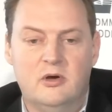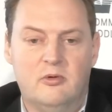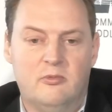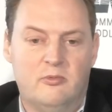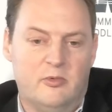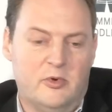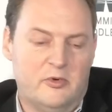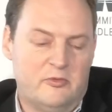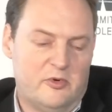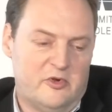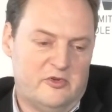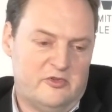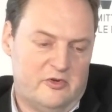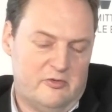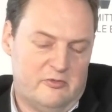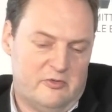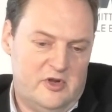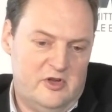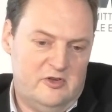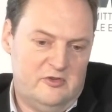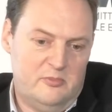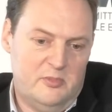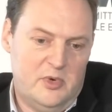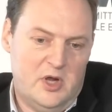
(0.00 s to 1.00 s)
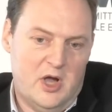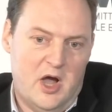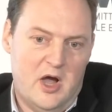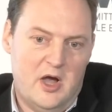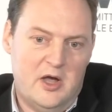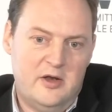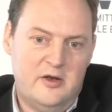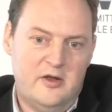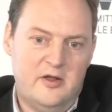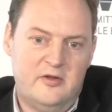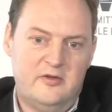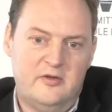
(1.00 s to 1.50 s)
What was the reason
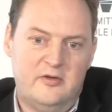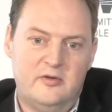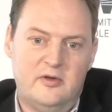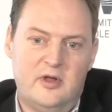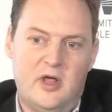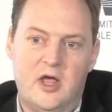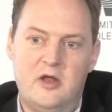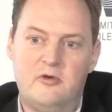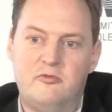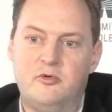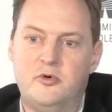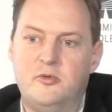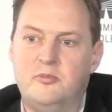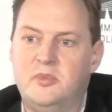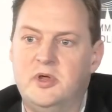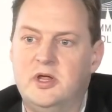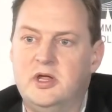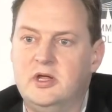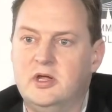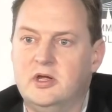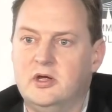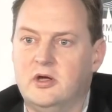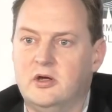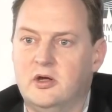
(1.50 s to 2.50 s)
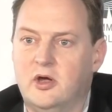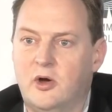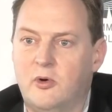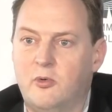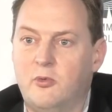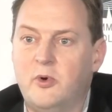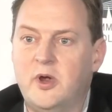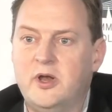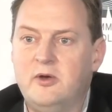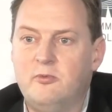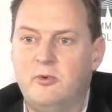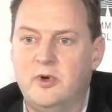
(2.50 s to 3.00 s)
behind it? It would be a
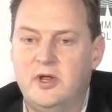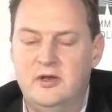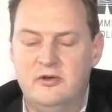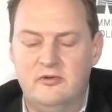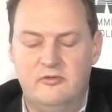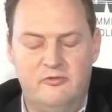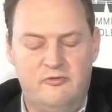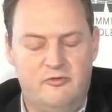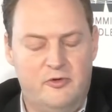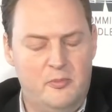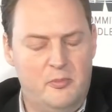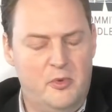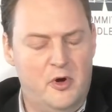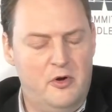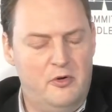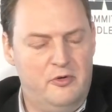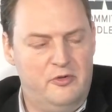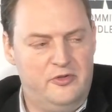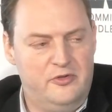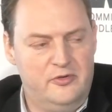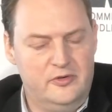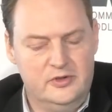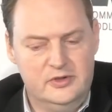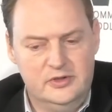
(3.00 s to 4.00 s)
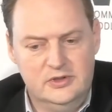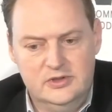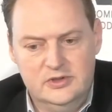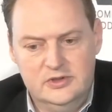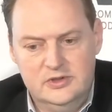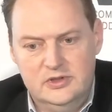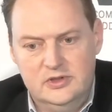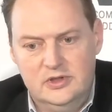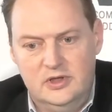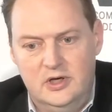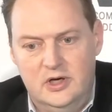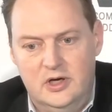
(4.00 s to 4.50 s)
win-win for both.
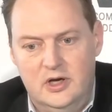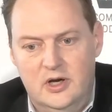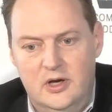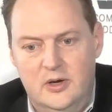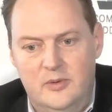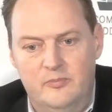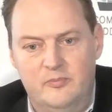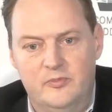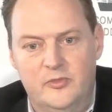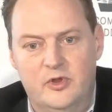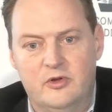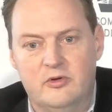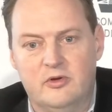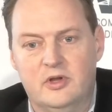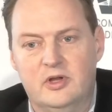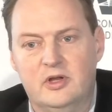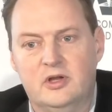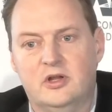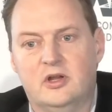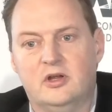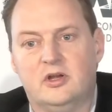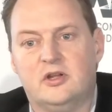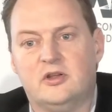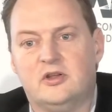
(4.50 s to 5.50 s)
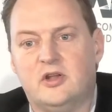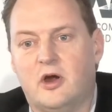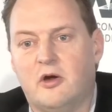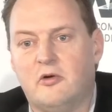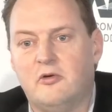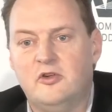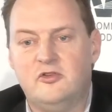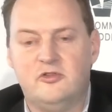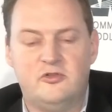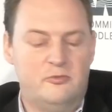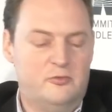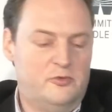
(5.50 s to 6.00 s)
The
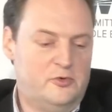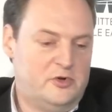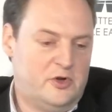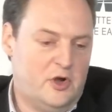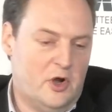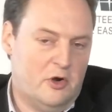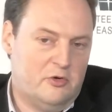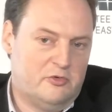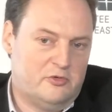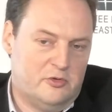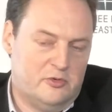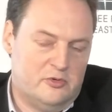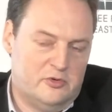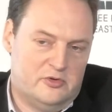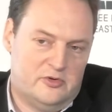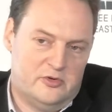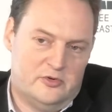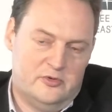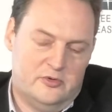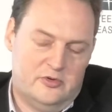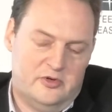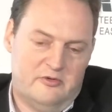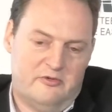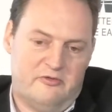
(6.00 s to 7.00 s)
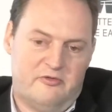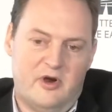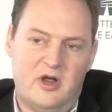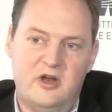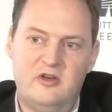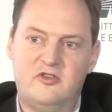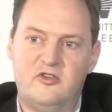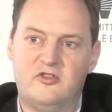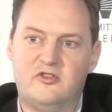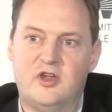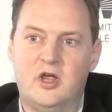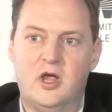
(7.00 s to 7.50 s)
Qataris would go to the
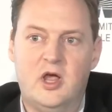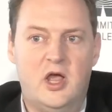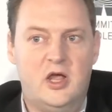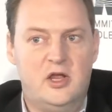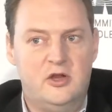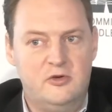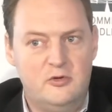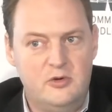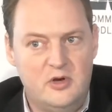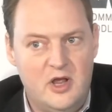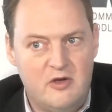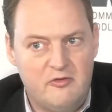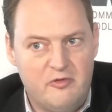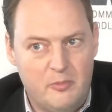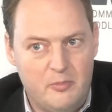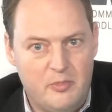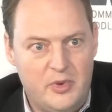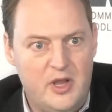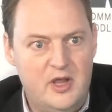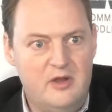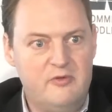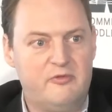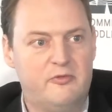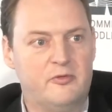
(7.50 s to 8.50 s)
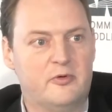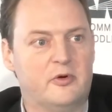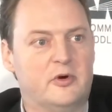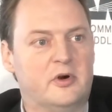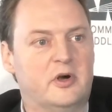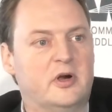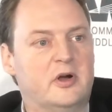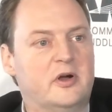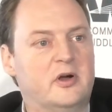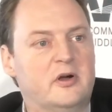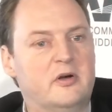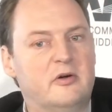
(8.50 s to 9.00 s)
French and say, hey, you never pay
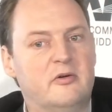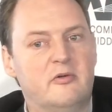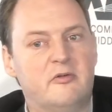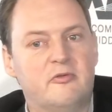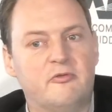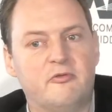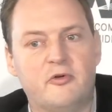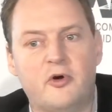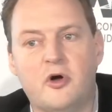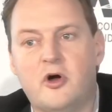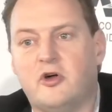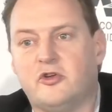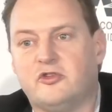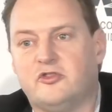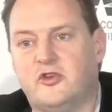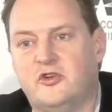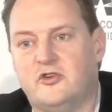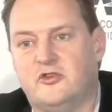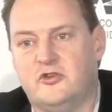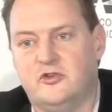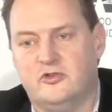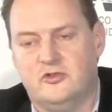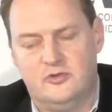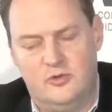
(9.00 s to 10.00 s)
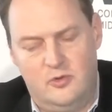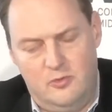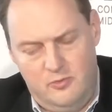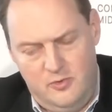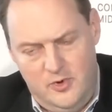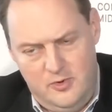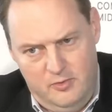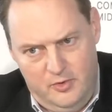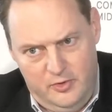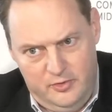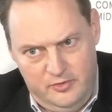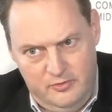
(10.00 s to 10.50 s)
for hostages.
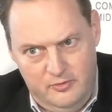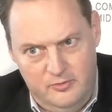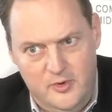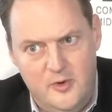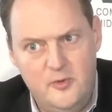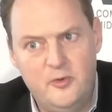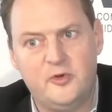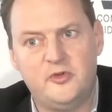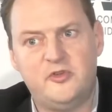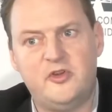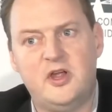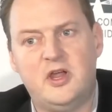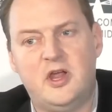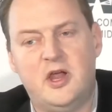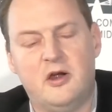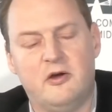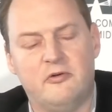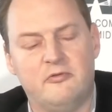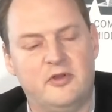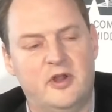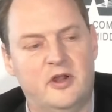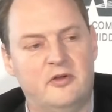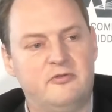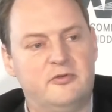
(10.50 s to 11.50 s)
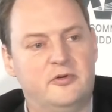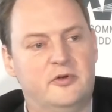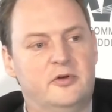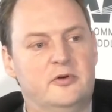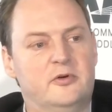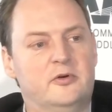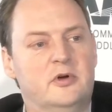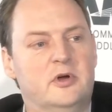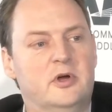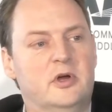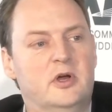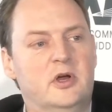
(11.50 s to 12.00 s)
We will take care of that for
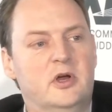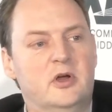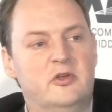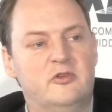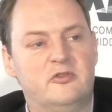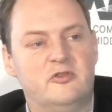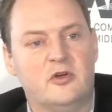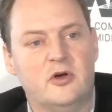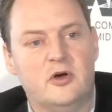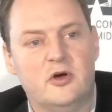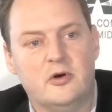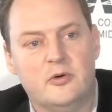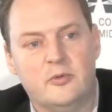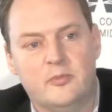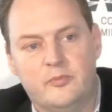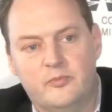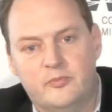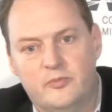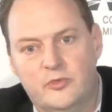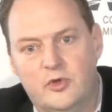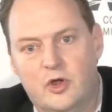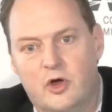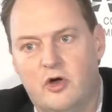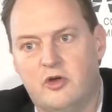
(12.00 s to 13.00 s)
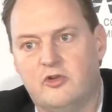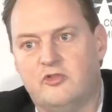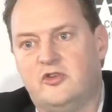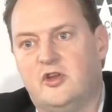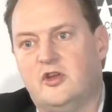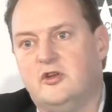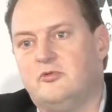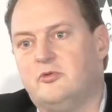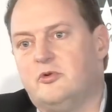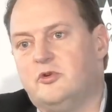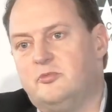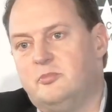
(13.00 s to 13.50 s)
you. So the
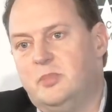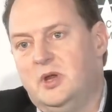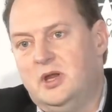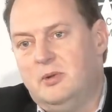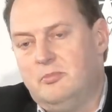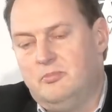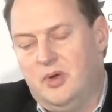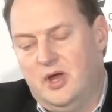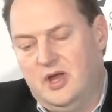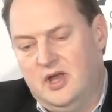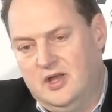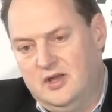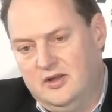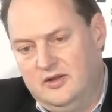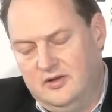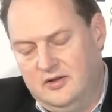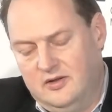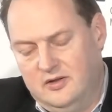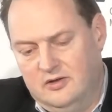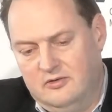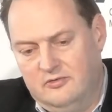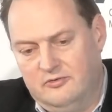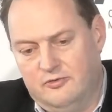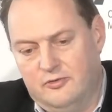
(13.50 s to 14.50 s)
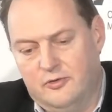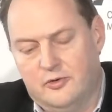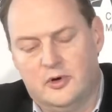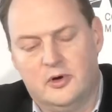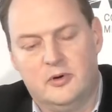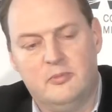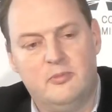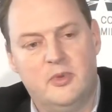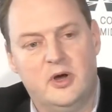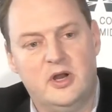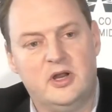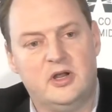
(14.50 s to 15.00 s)
hostage was being paid
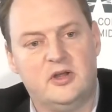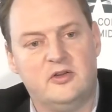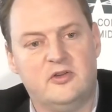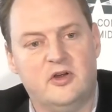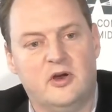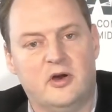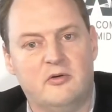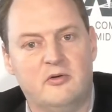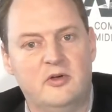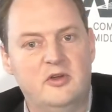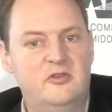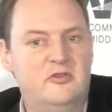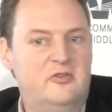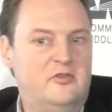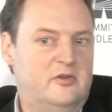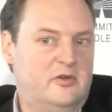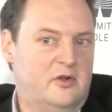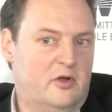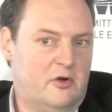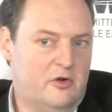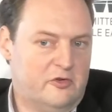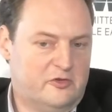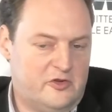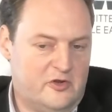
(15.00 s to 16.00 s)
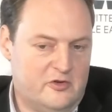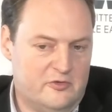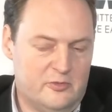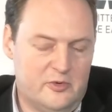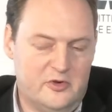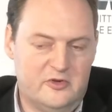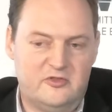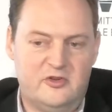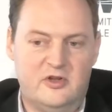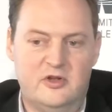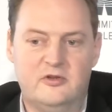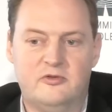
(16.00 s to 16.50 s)
for by the Qataris. The hostage
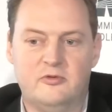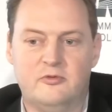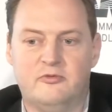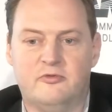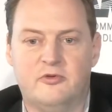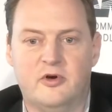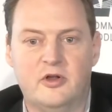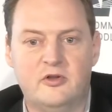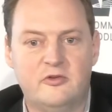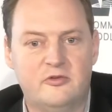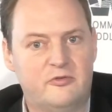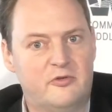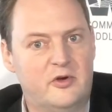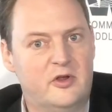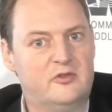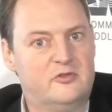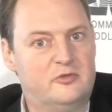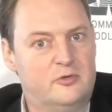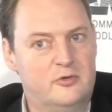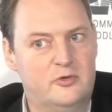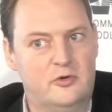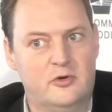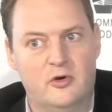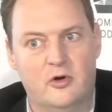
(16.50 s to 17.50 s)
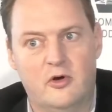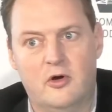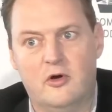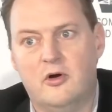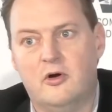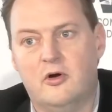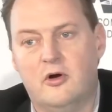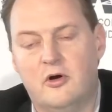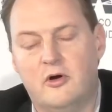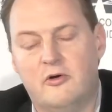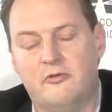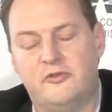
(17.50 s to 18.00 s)
was sent to France. France could
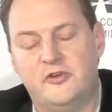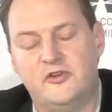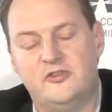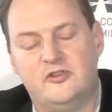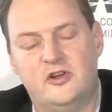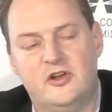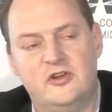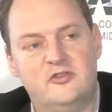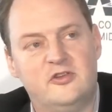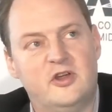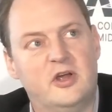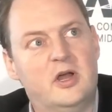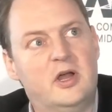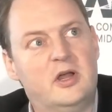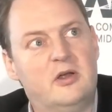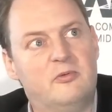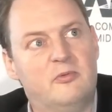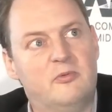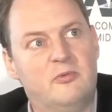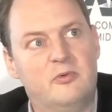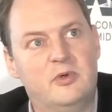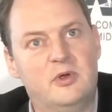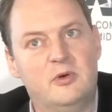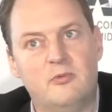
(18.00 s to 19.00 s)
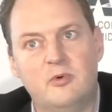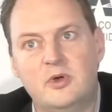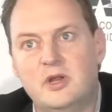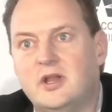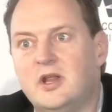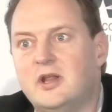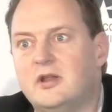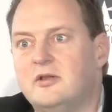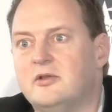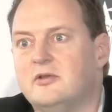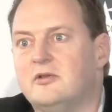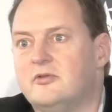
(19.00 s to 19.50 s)
officially say, hey, we
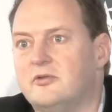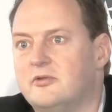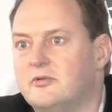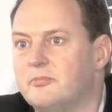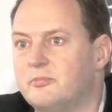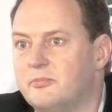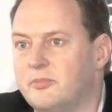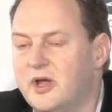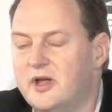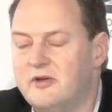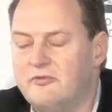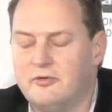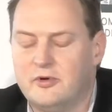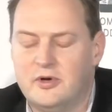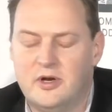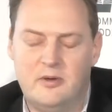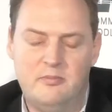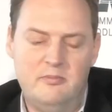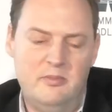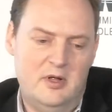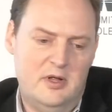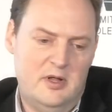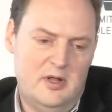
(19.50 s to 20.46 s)
didn't pay for them.